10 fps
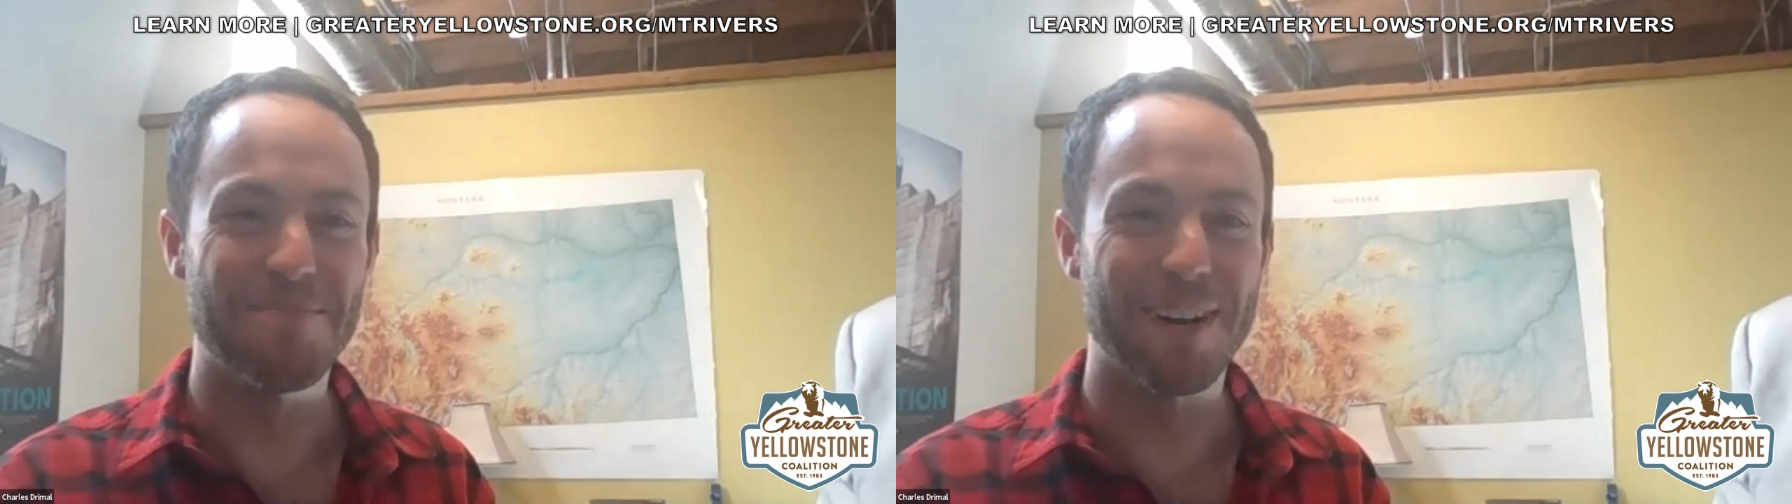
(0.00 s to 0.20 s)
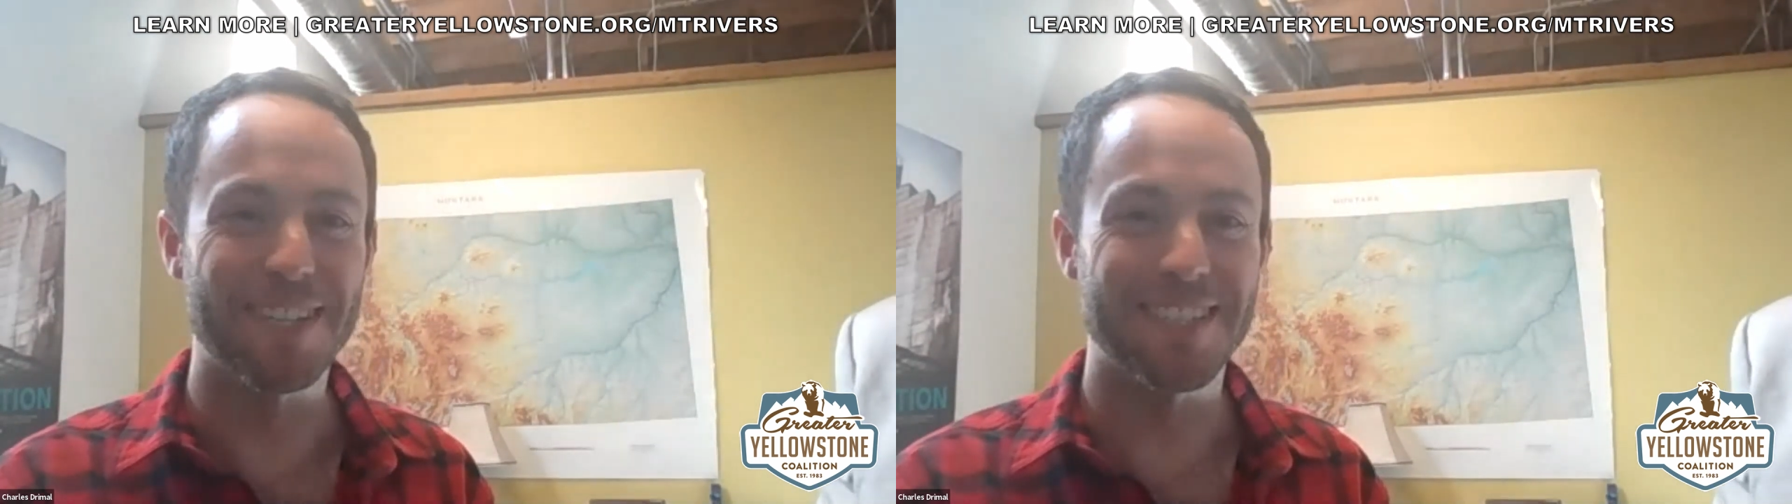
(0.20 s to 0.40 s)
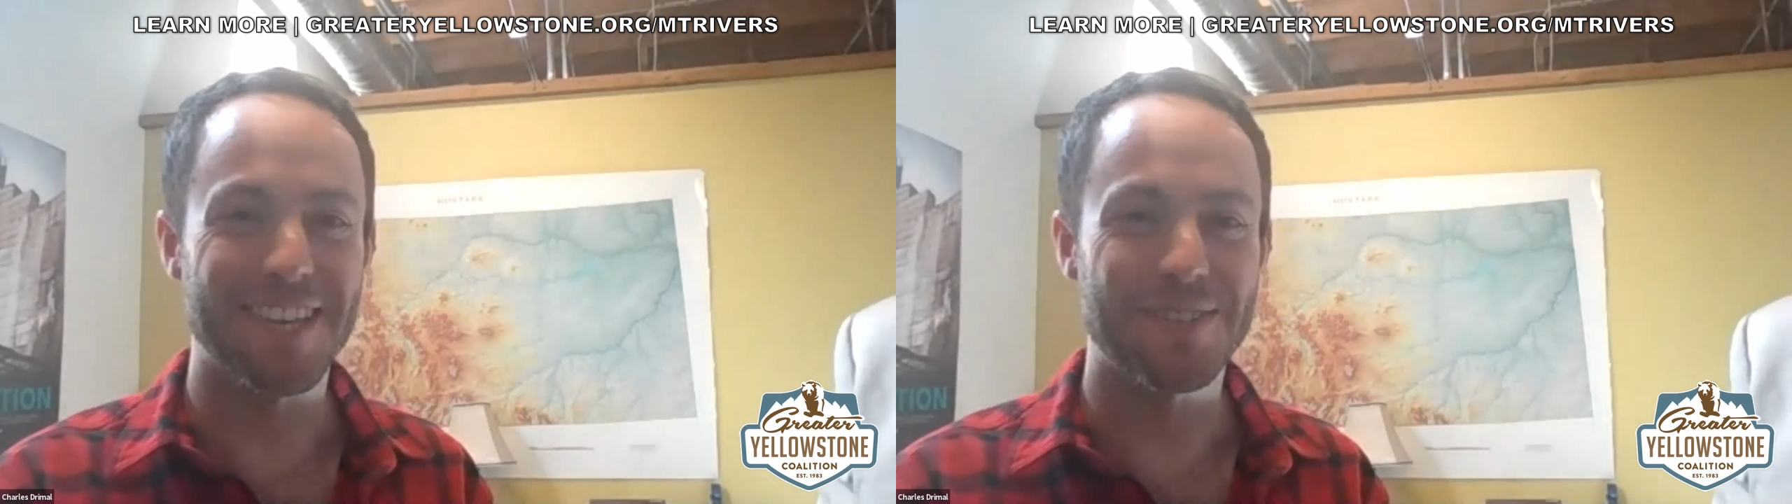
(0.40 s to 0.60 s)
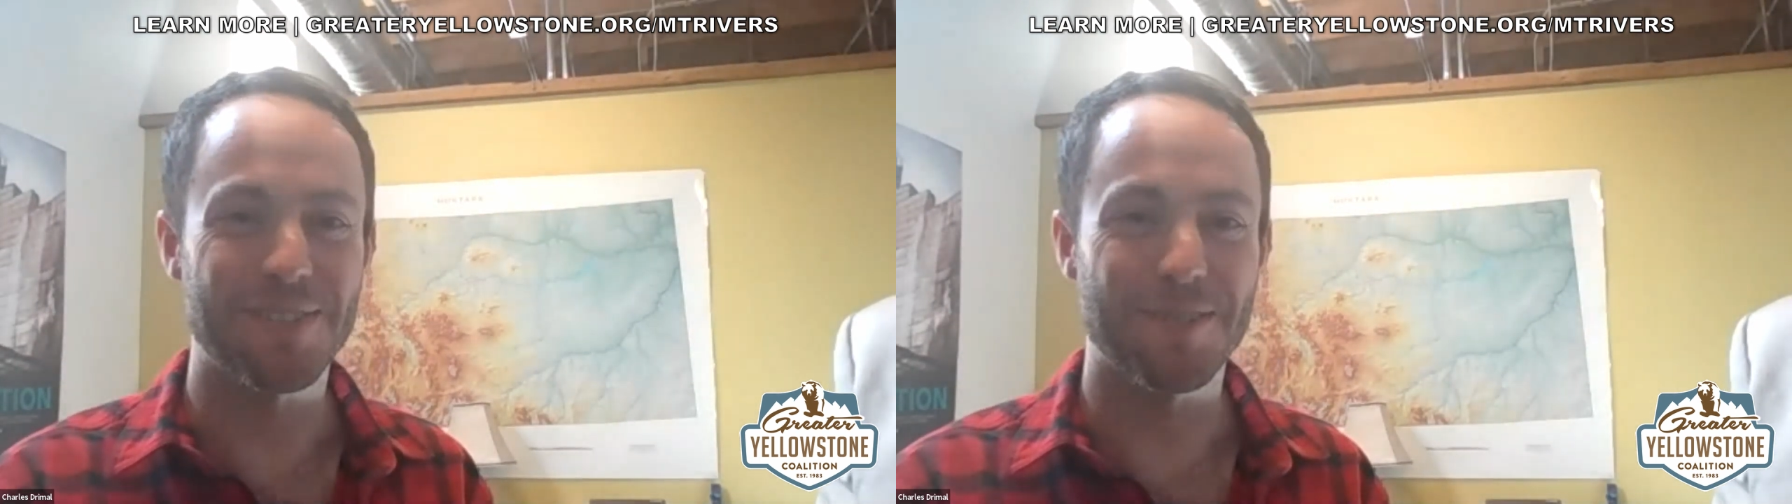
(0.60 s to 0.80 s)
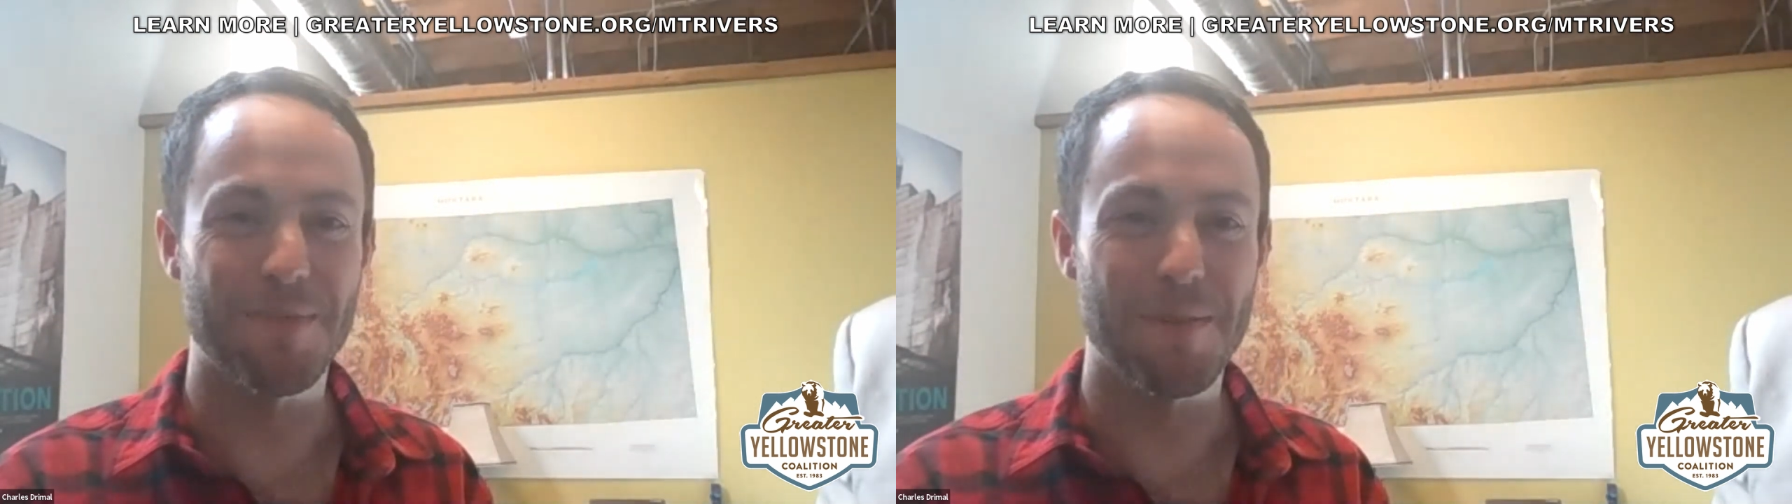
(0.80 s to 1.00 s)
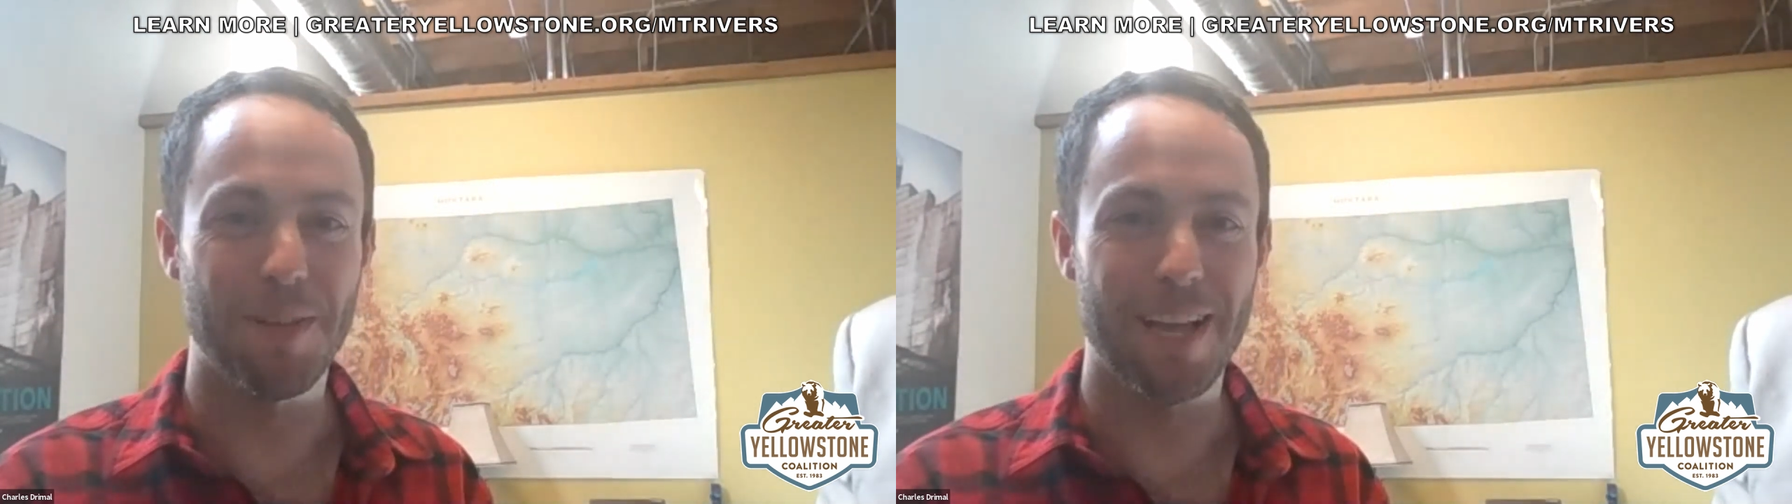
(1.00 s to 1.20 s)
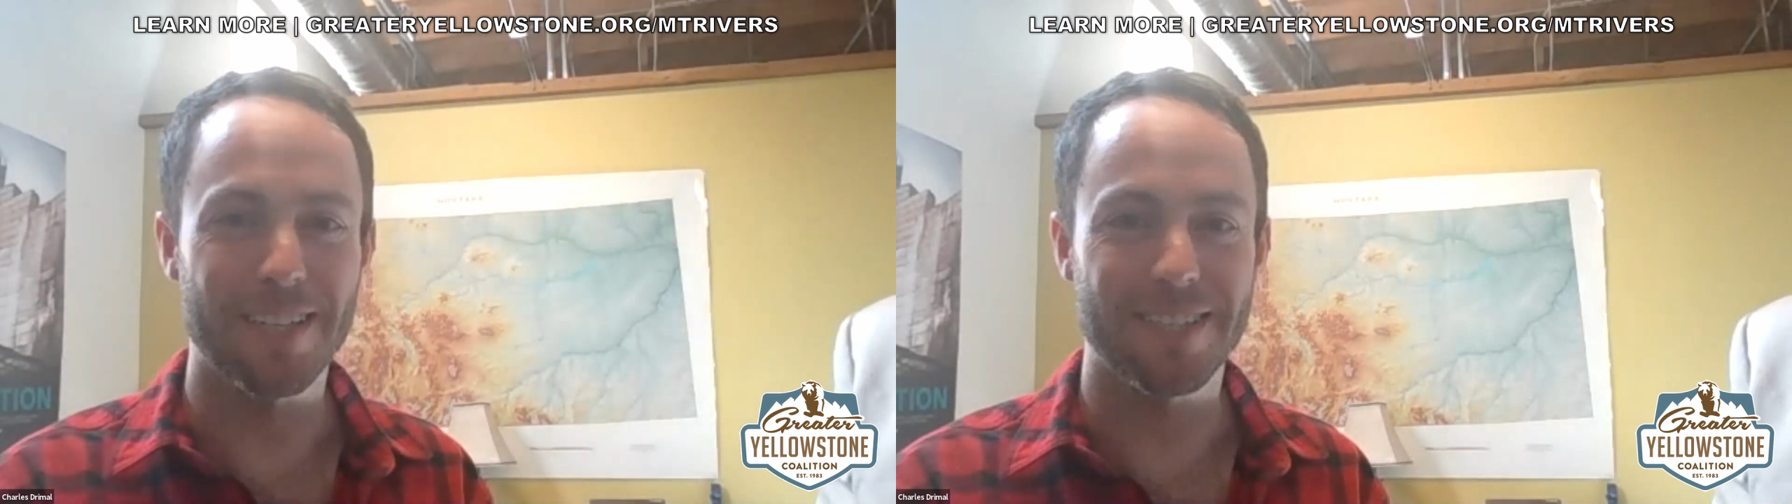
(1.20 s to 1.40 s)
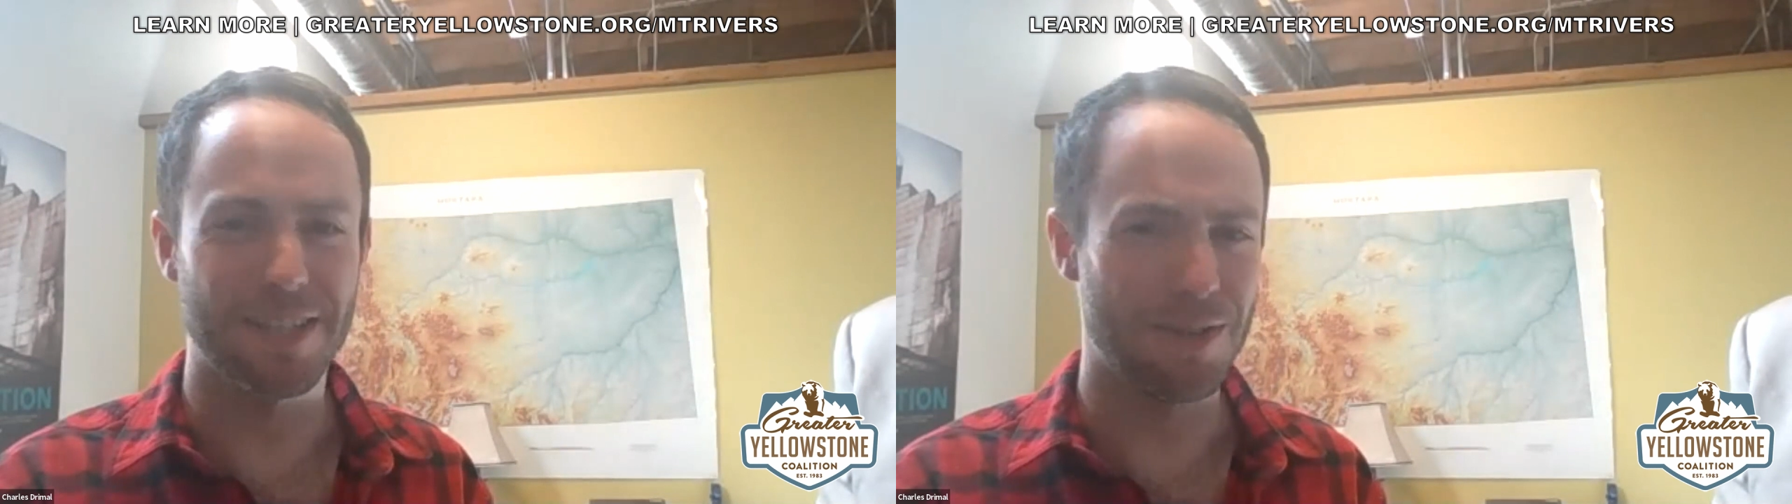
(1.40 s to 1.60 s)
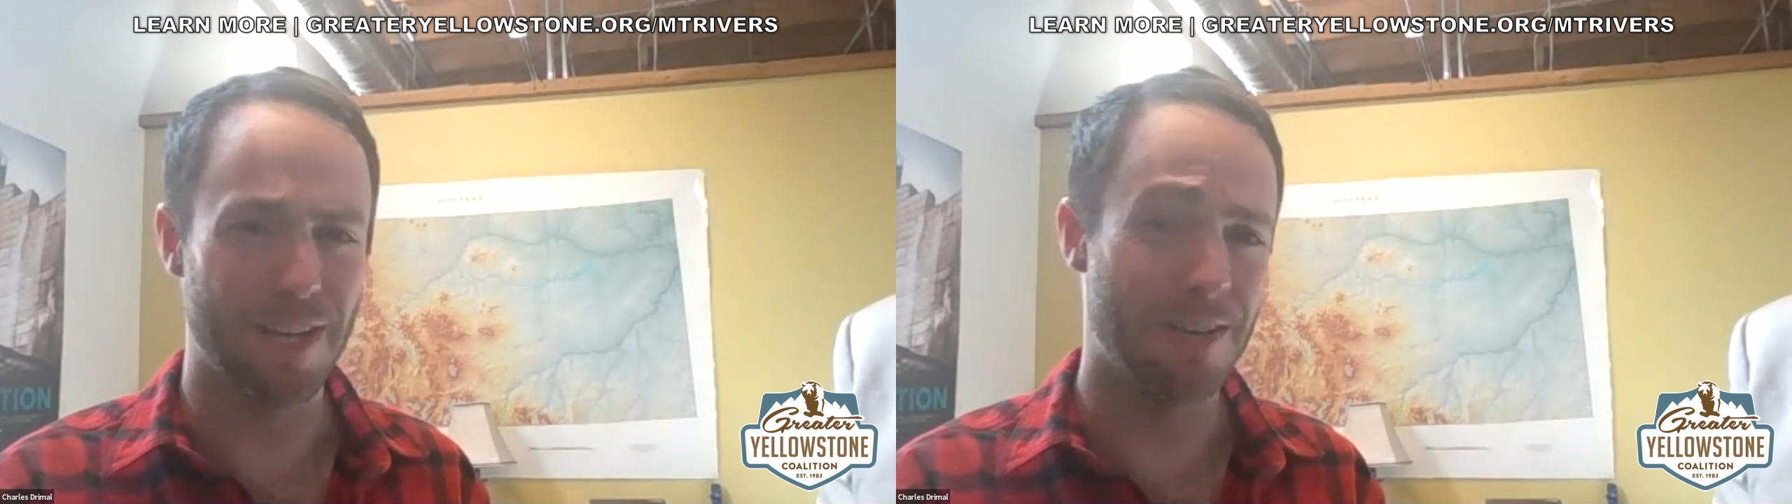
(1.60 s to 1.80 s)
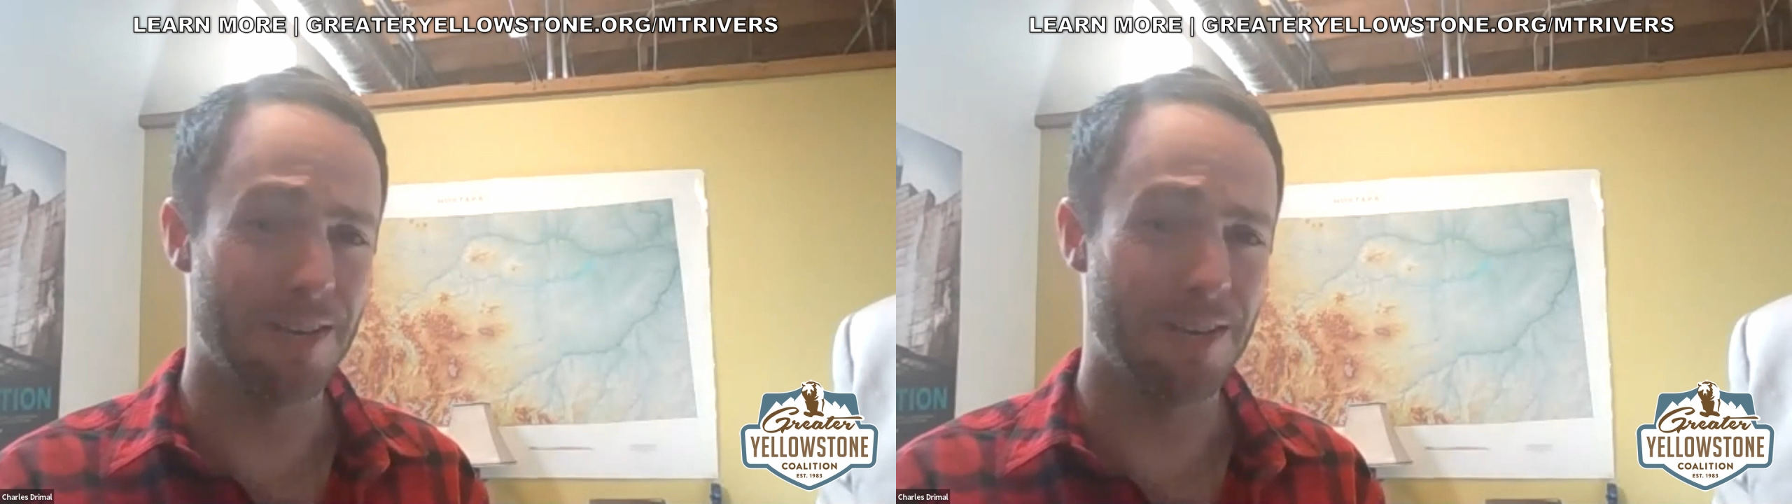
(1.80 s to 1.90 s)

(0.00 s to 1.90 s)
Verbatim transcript: in presentations and people ask like, okay,